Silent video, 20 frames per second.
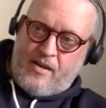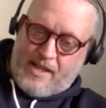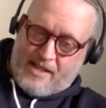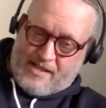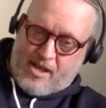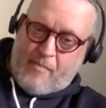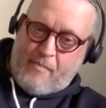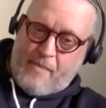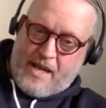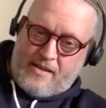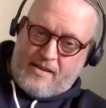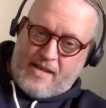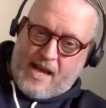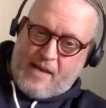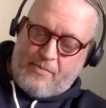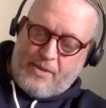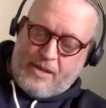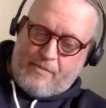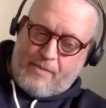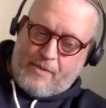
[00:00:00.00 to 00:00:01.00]
that's our main
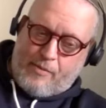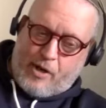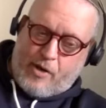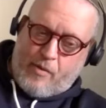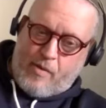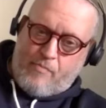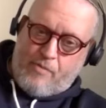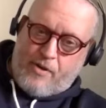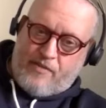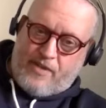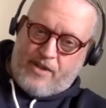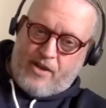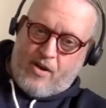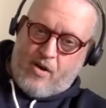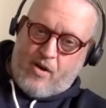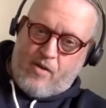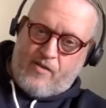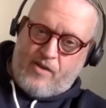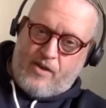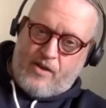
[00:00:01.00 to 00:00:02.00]
topic, but can we briefly
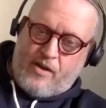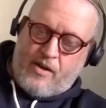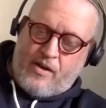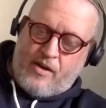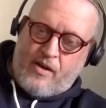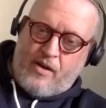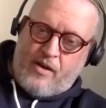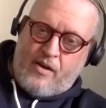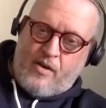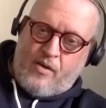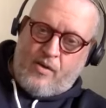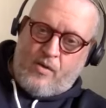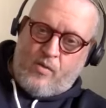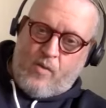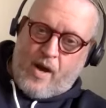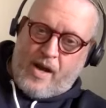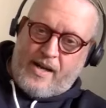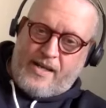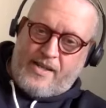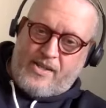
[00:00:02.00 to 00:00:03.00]
go over
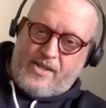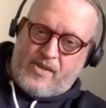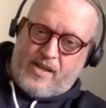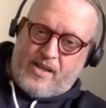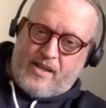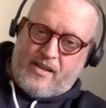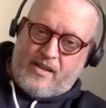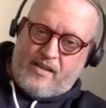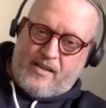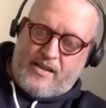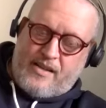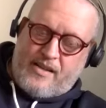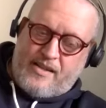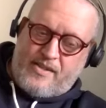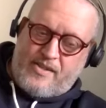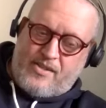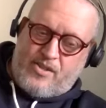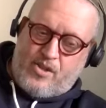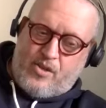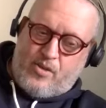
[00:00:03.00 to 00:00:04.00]
what Israel
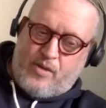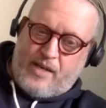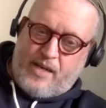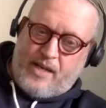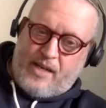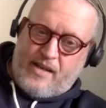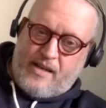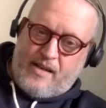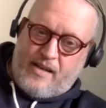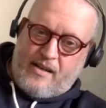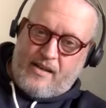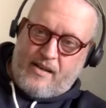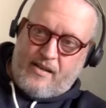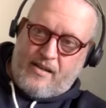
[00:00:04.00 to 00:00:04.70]
is doing,